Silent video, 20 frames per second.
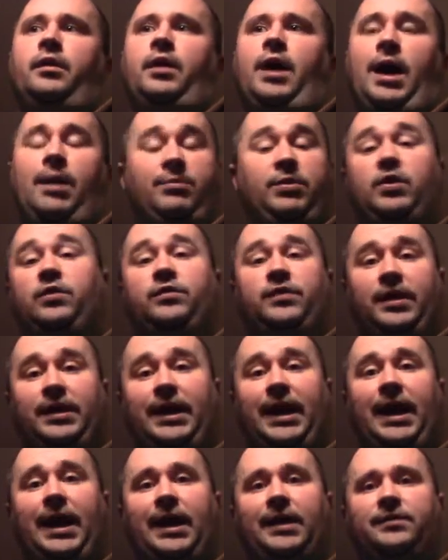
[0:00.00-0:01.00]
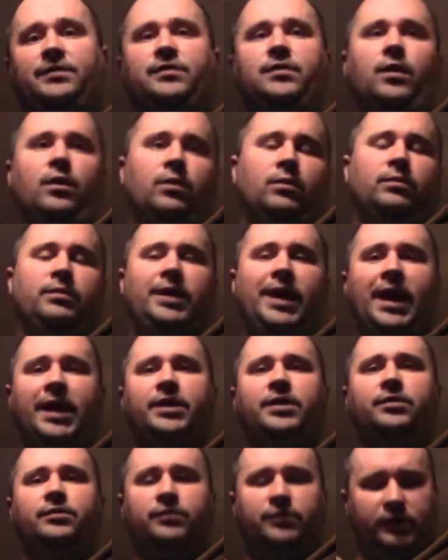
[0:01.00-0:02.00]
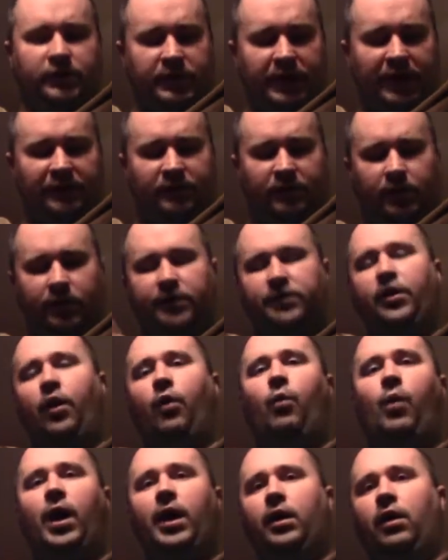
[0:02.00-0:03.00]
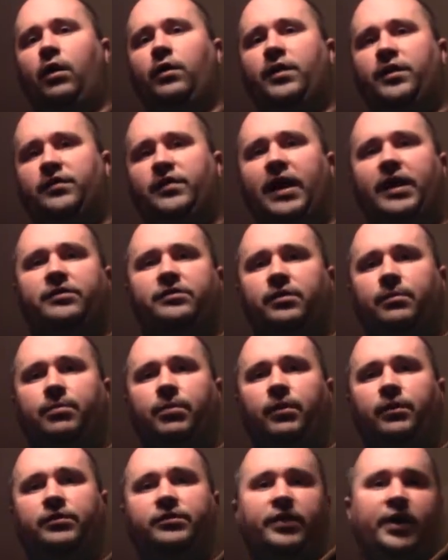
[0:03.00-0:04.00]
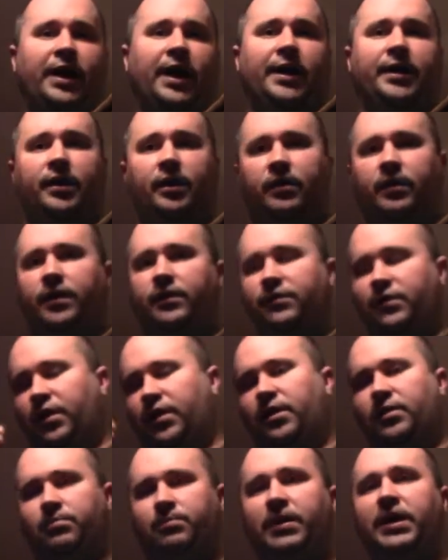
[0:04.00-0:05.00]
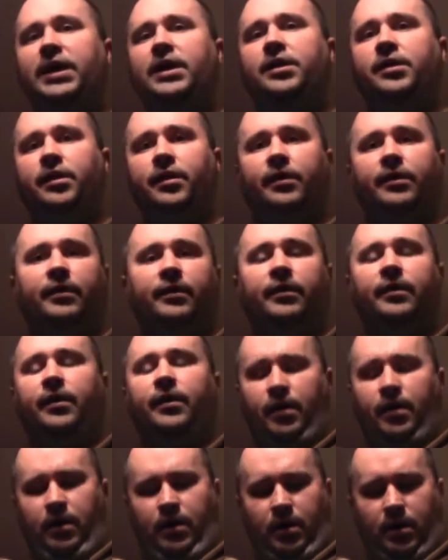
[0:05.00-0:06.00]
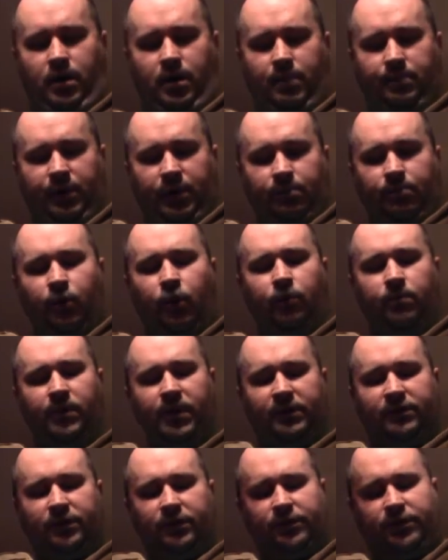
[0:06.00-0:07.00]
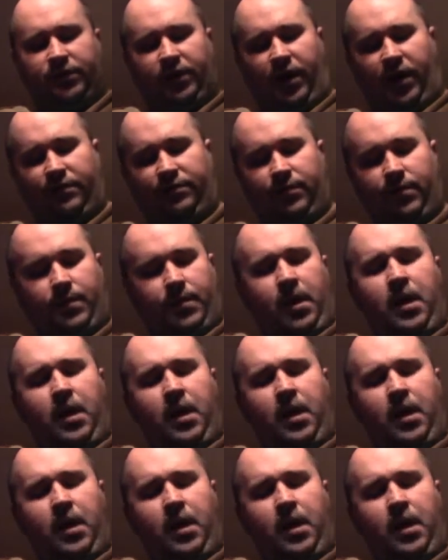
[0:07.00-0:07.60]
I'm using that. So yeah, you necessarily don't want all this extra bullshit on there that's going to impede your movements and stuff.